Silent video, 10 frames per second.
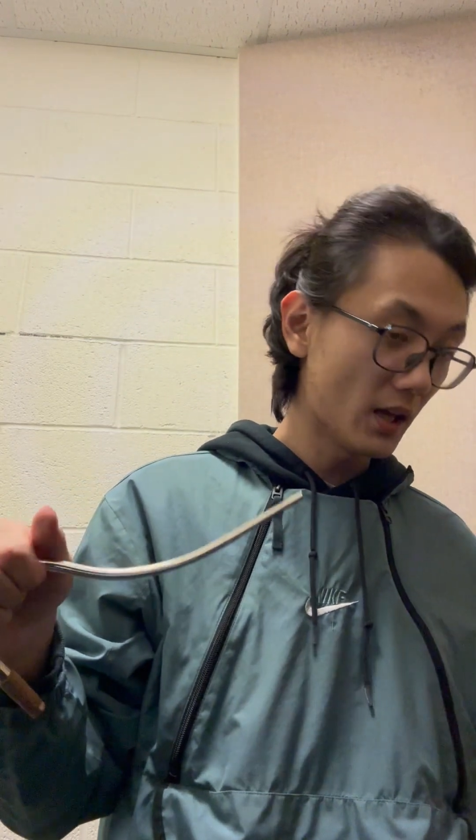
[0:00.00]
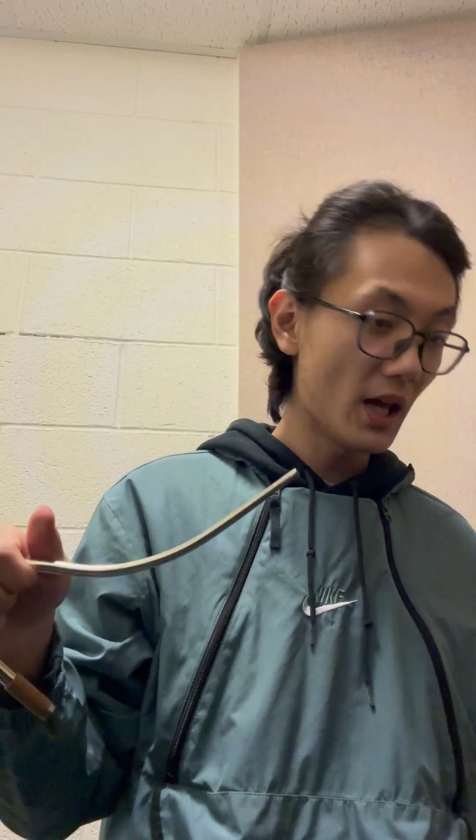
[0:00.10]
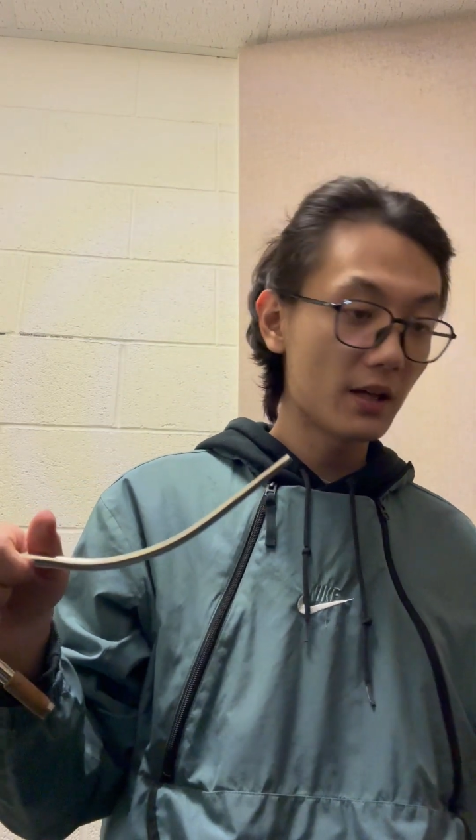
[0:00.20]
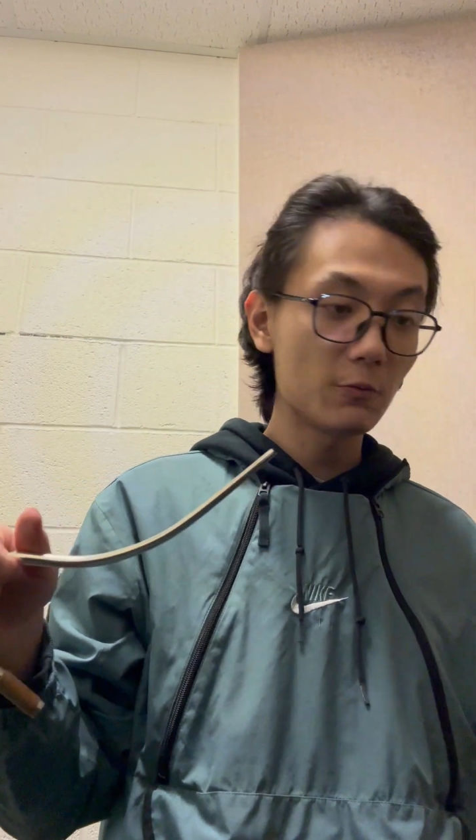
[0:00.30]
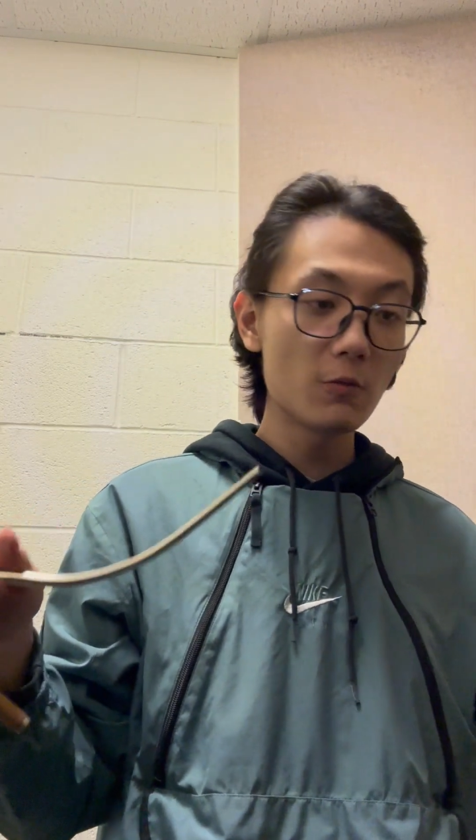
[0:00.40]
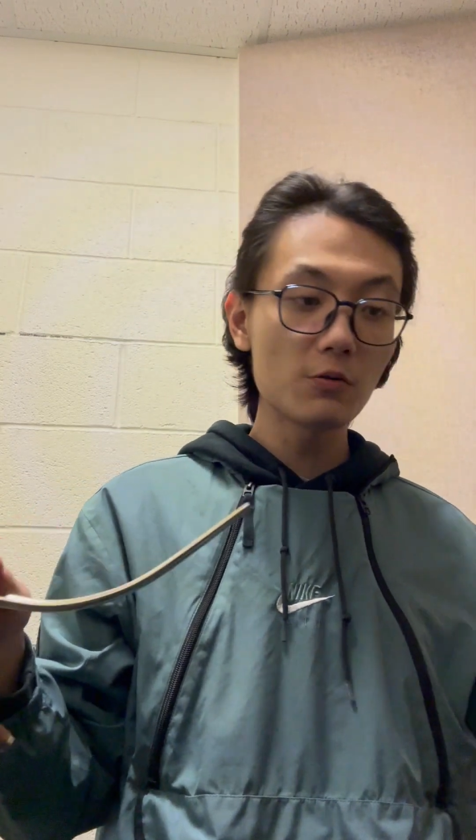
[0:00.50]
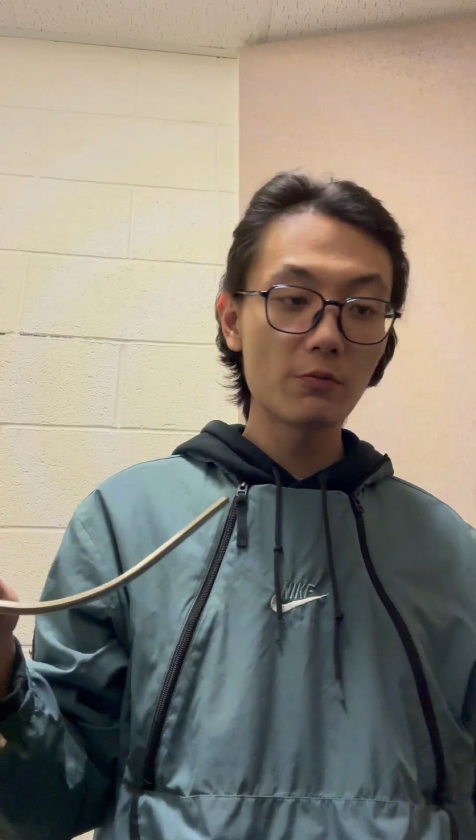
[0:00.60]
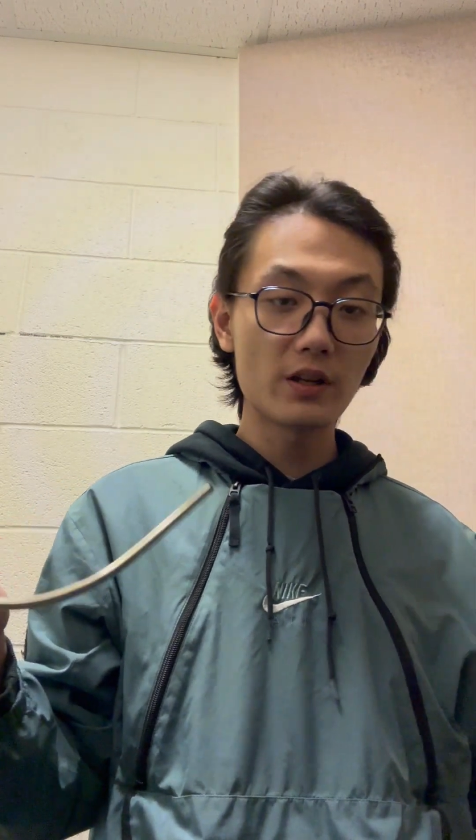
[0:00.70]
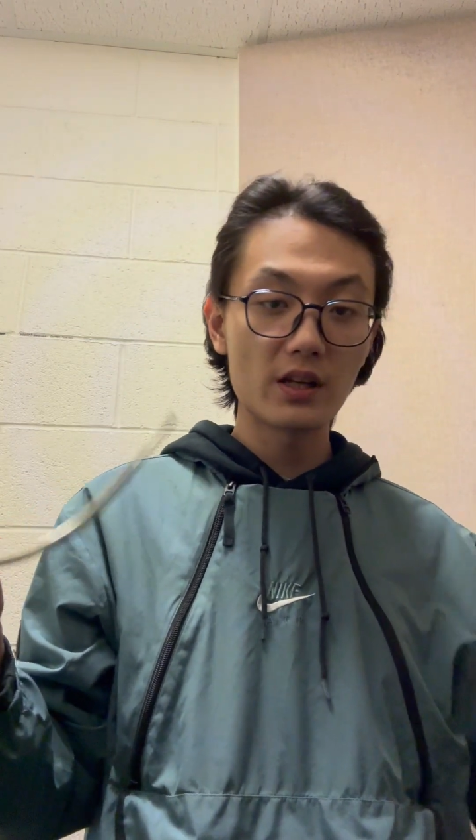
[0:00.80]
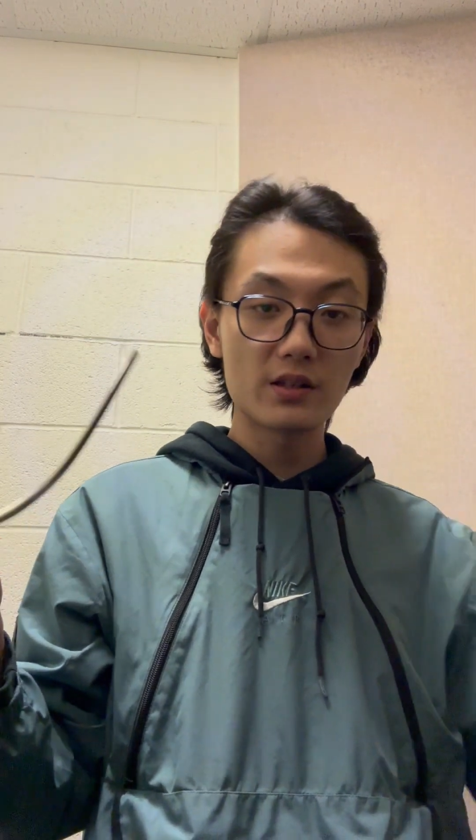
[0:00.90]
And what
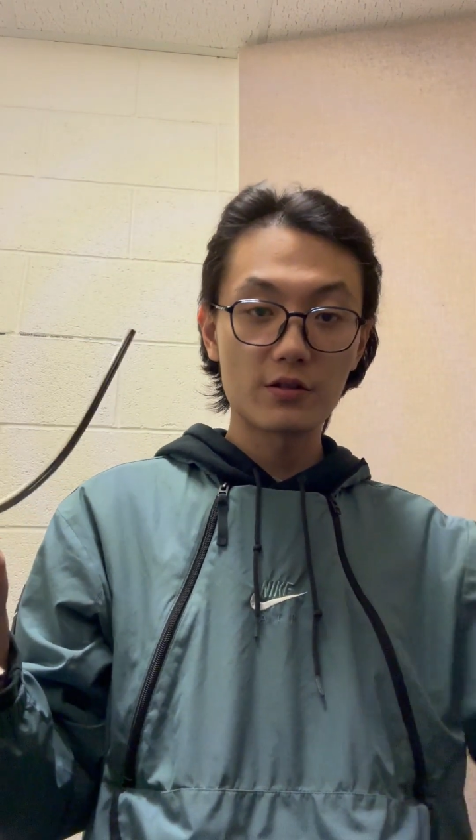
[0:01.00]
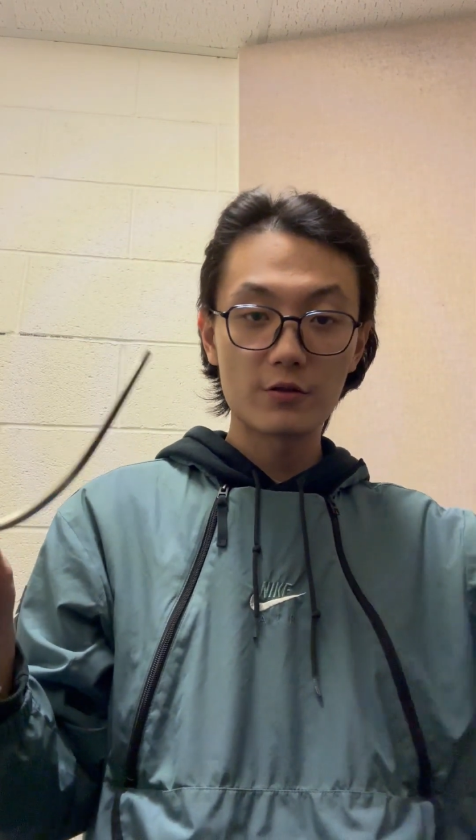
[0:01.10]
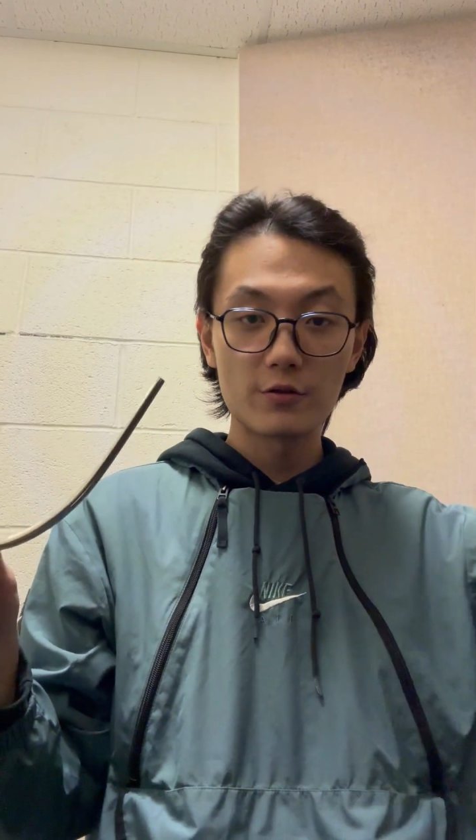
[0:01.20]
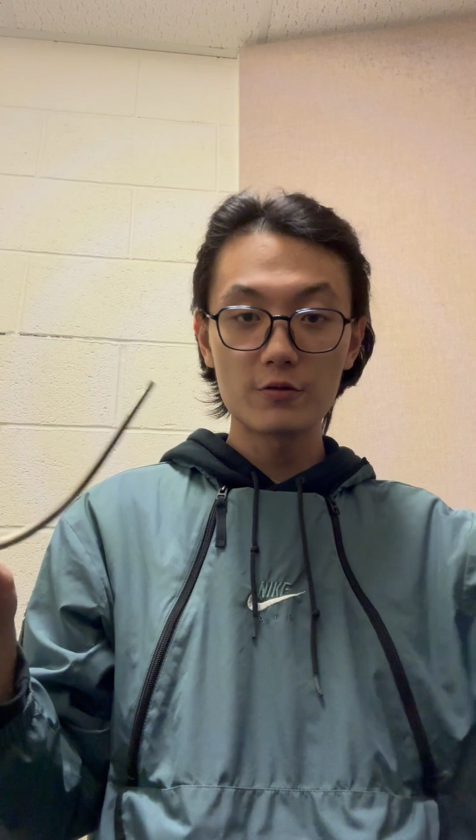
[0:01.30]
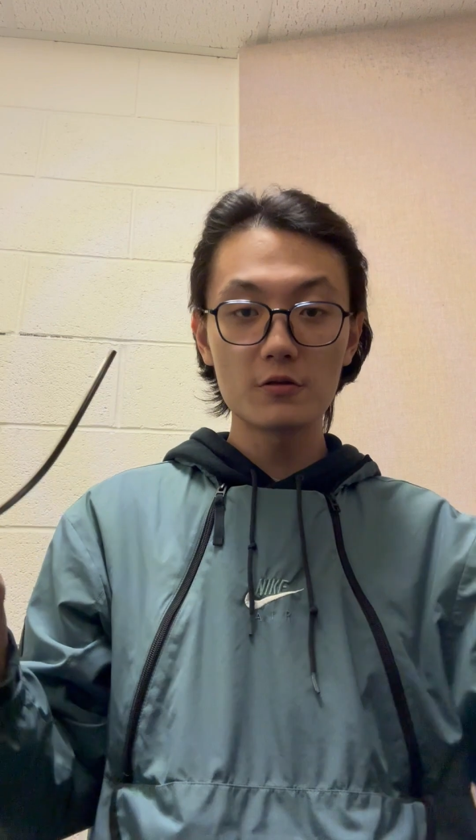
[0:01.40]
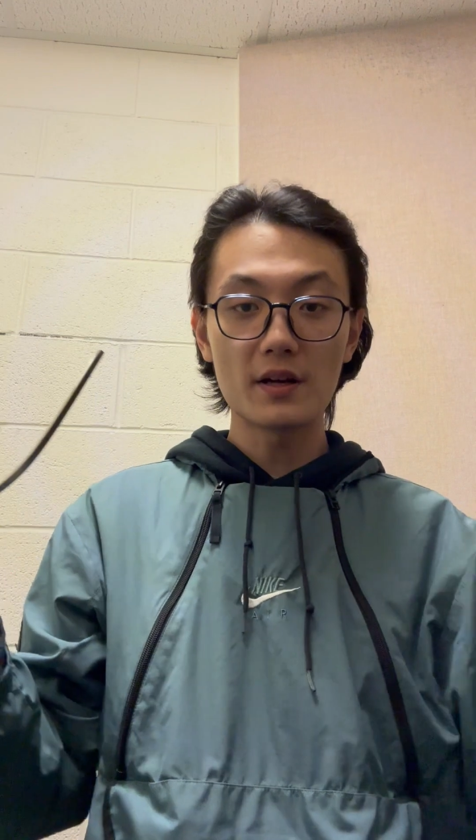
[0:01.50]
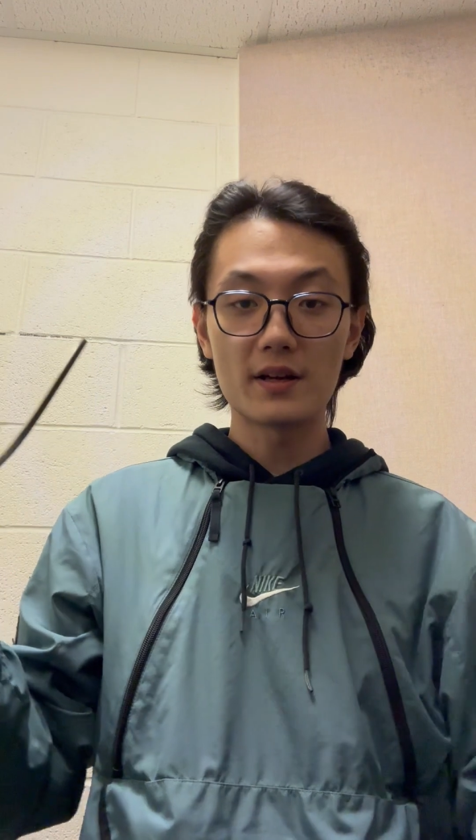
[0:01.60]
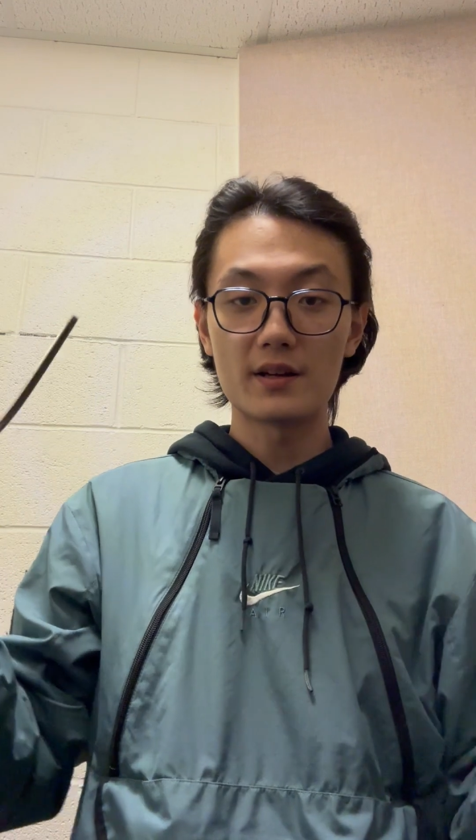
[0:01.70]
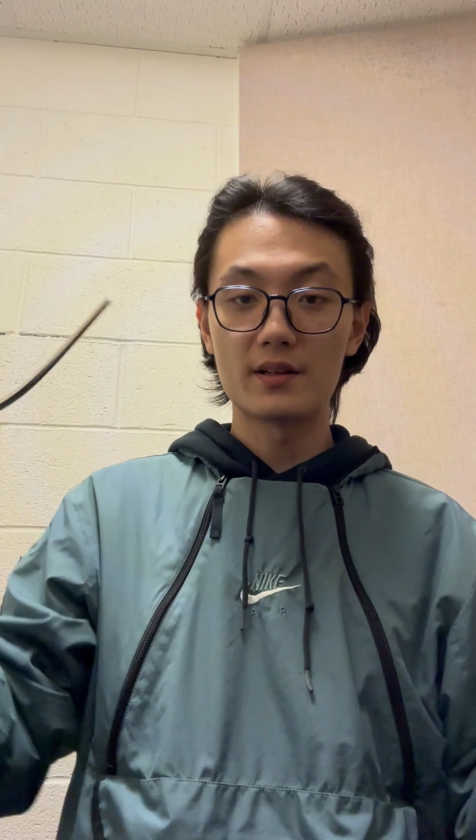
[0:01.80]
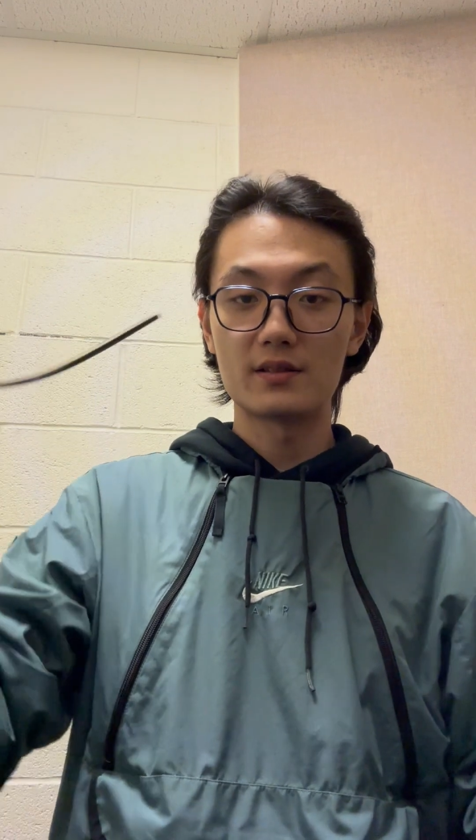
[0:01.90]
we need to do
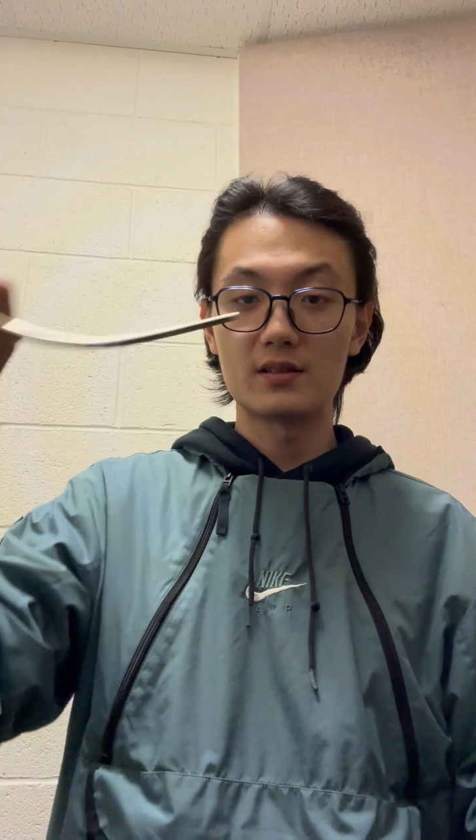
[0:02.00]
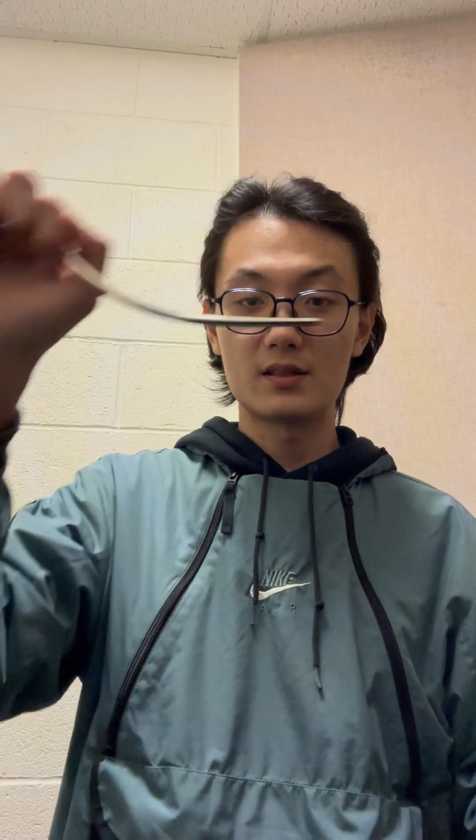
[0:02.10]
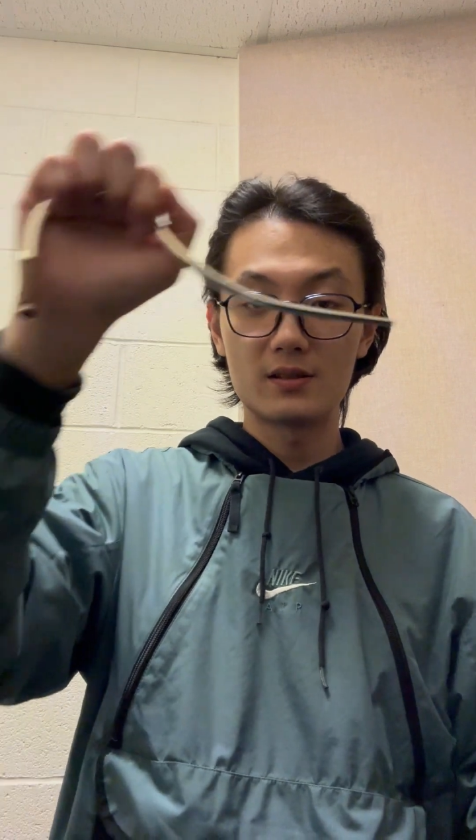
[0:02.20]
is